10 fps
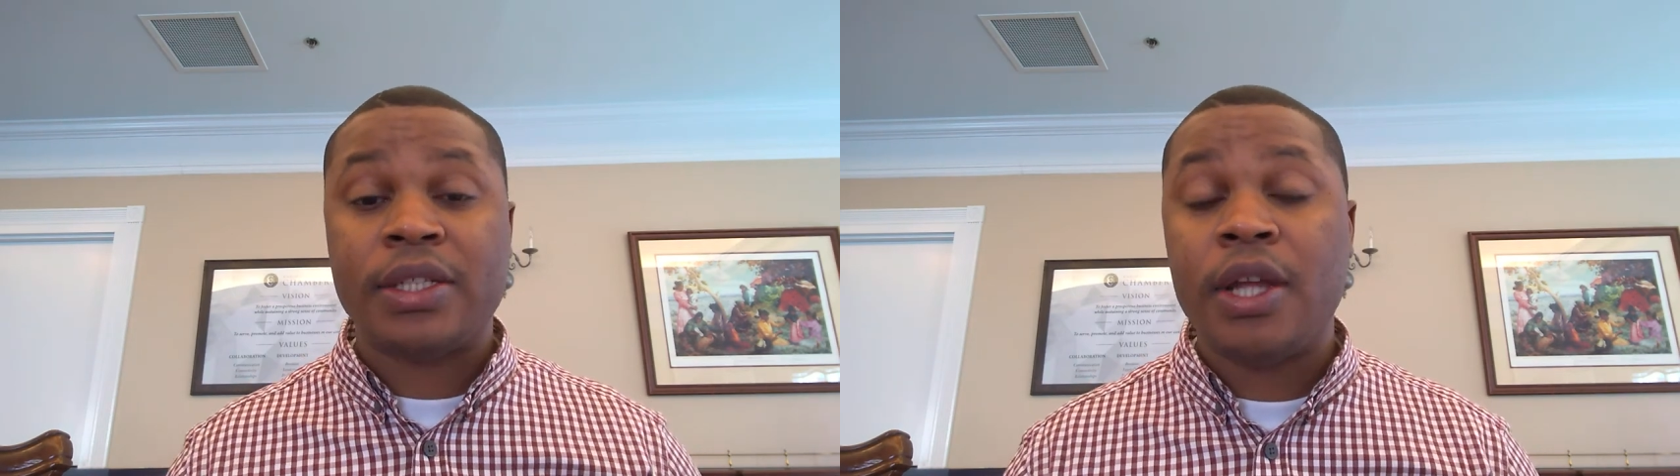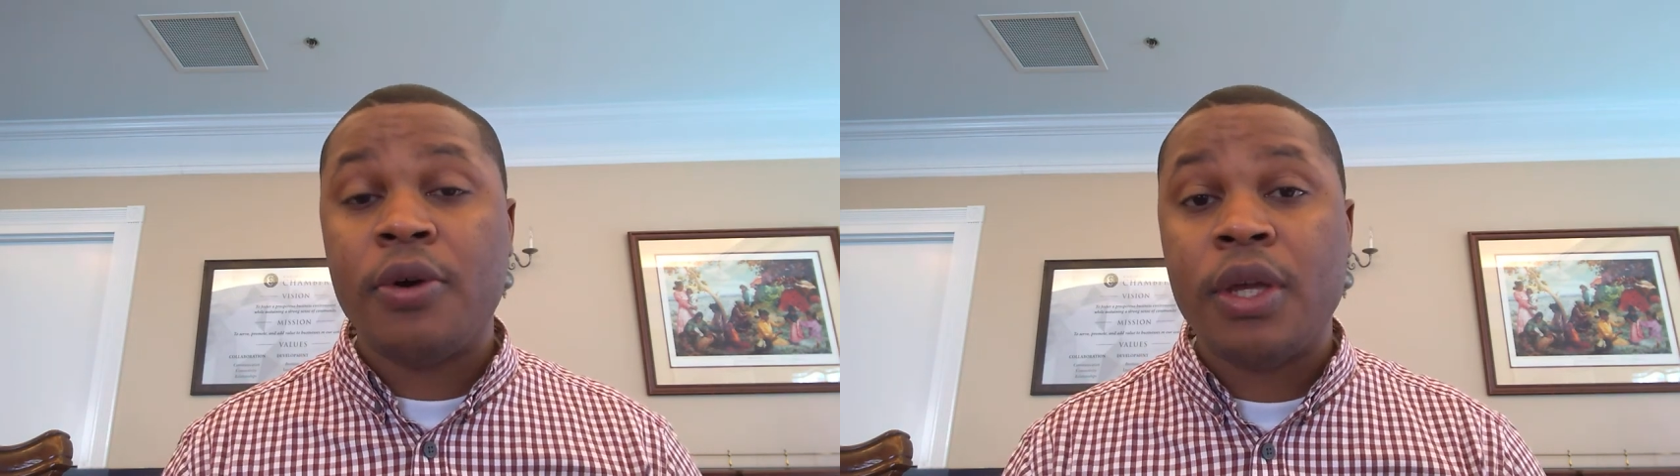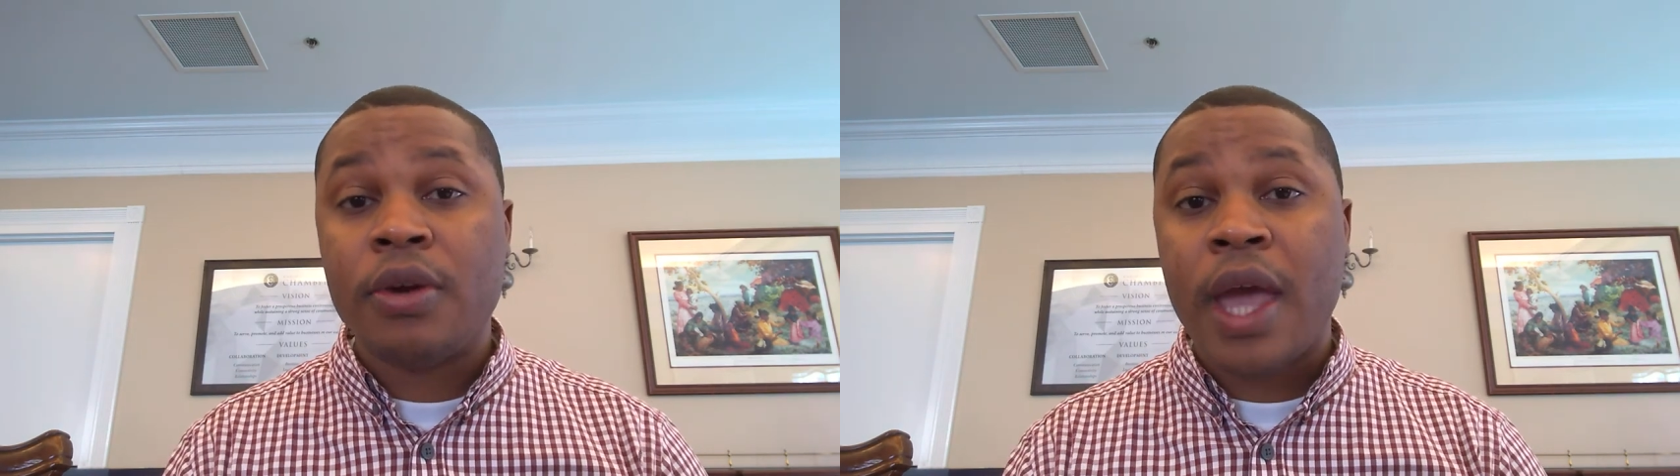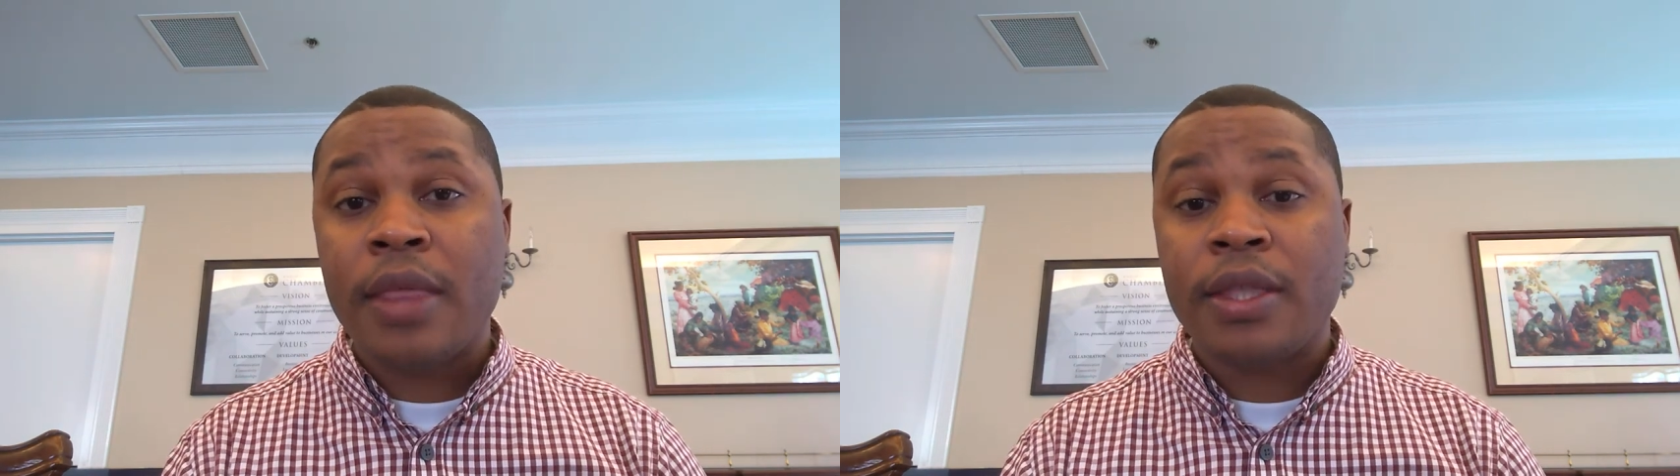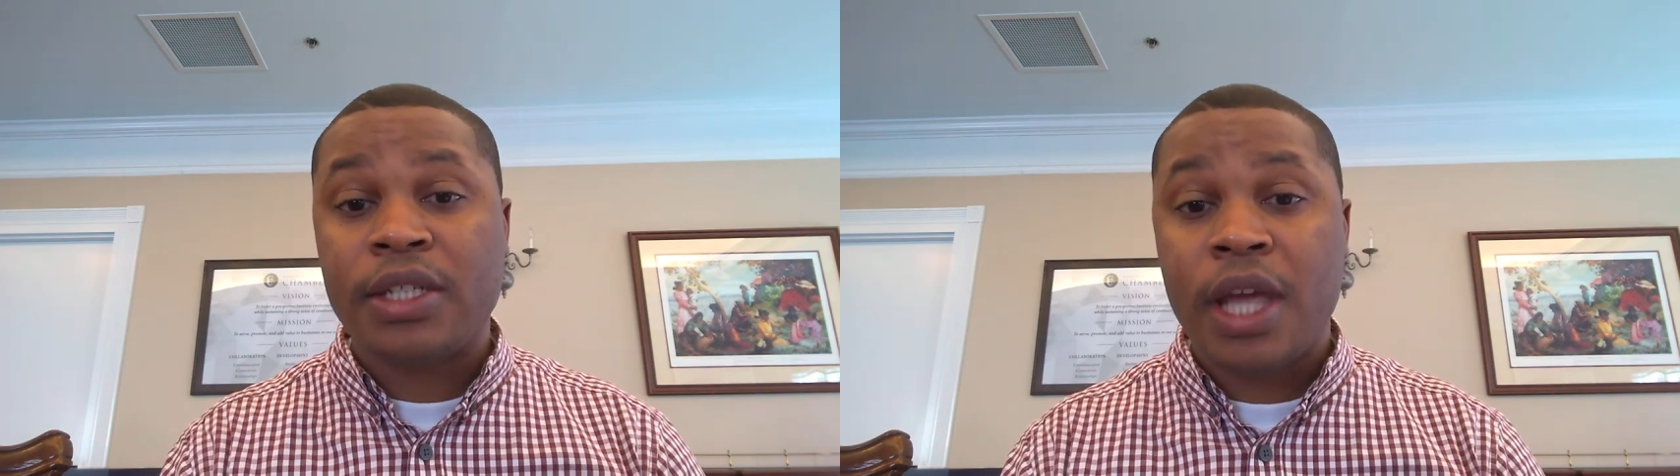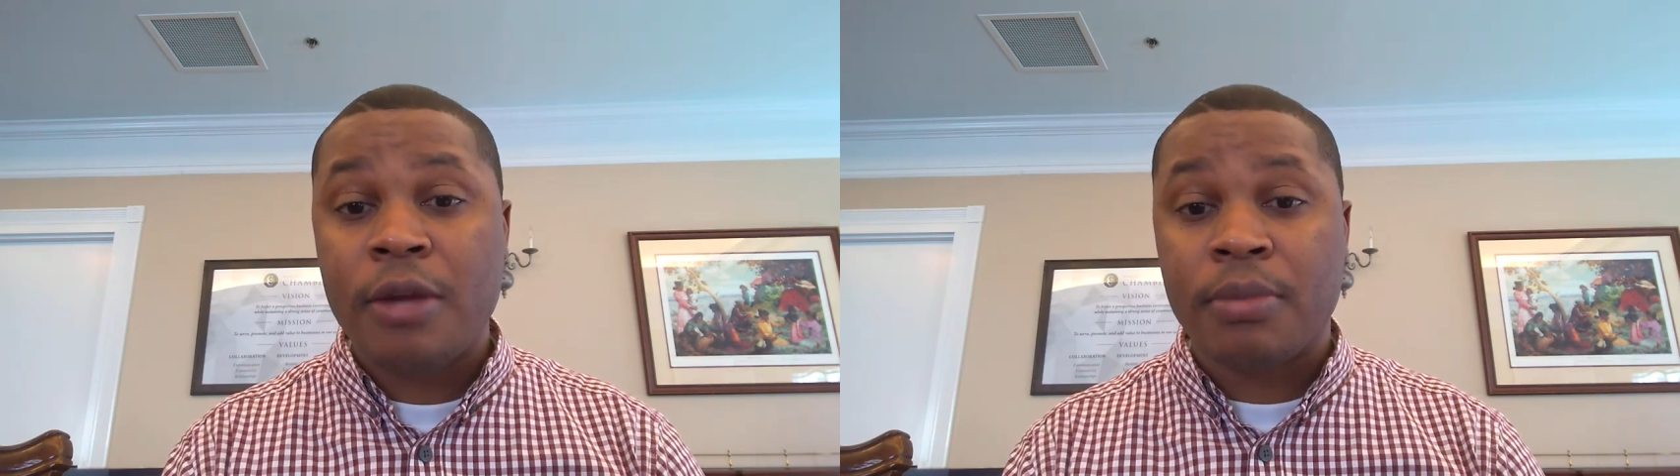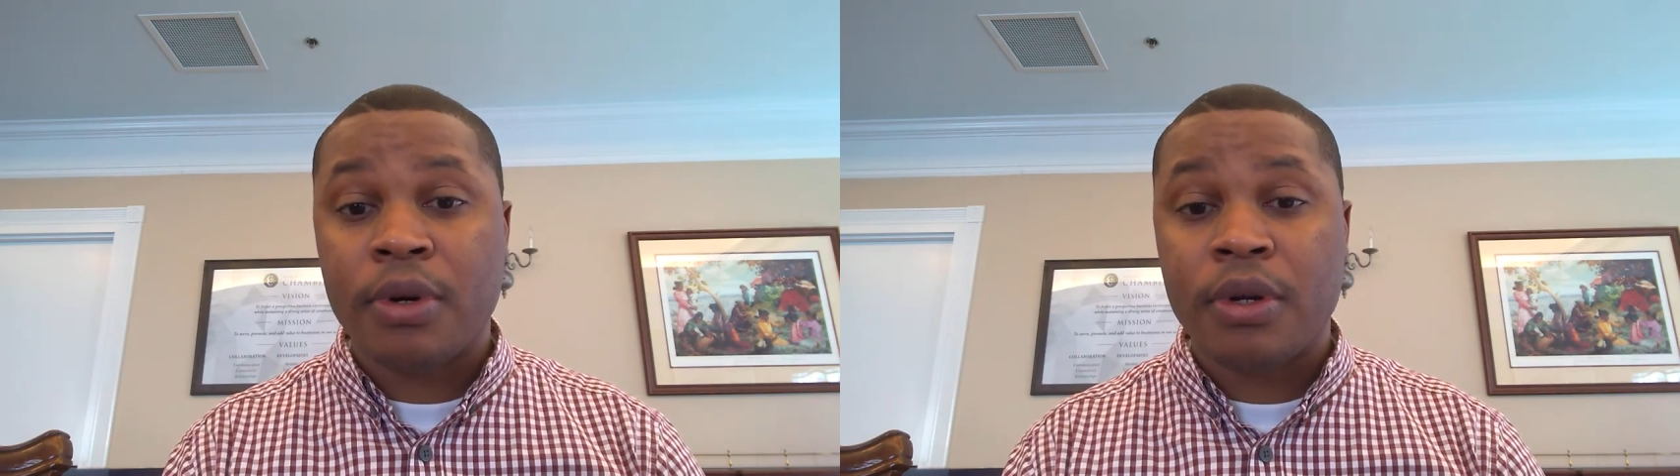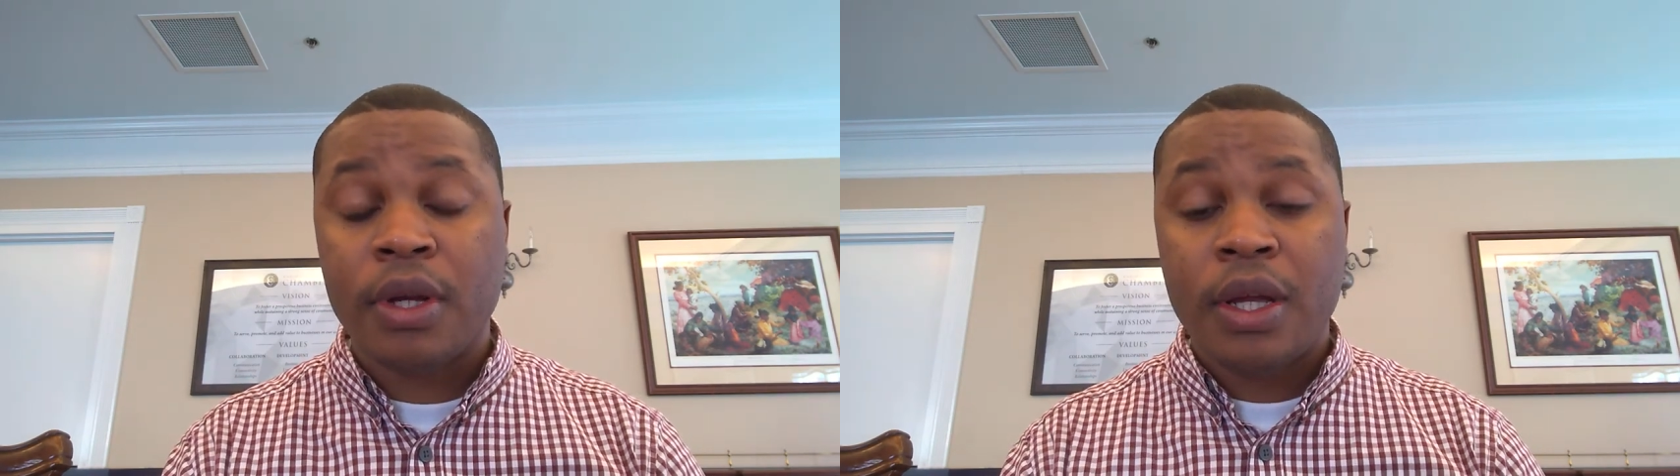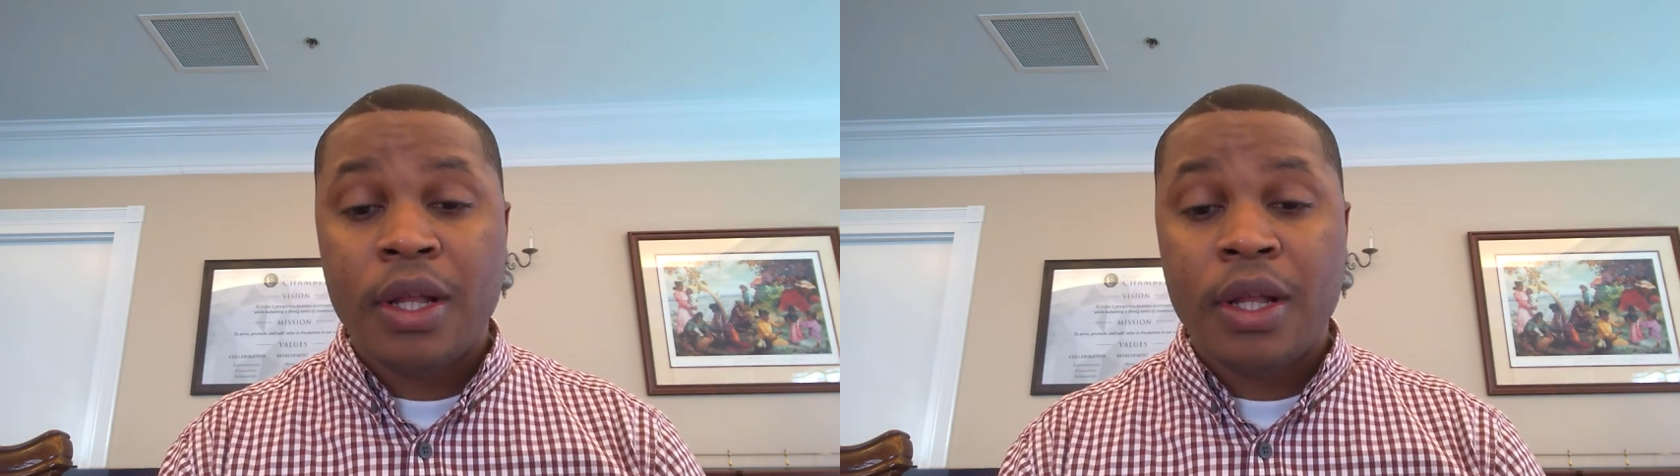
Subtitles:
know here at the Chamber